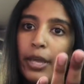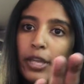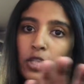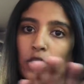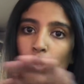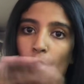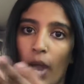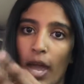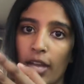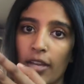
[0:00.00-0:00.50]

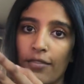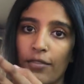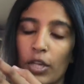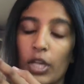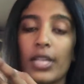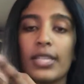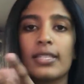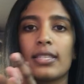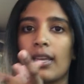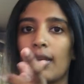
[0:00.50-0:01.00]
track of your
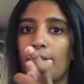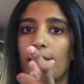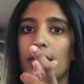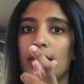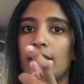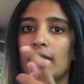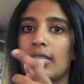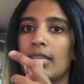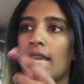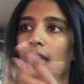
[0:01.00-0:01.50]

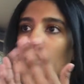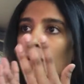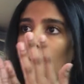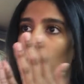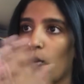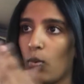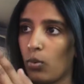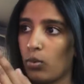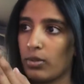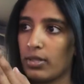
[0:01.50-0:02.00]
assignments and
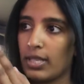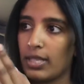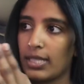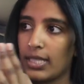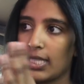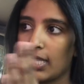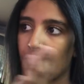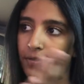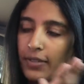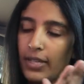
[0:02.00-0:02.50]
goals and
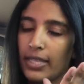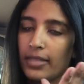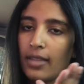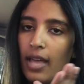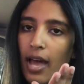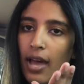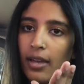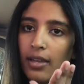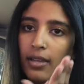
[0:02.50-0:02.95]
stuff like that.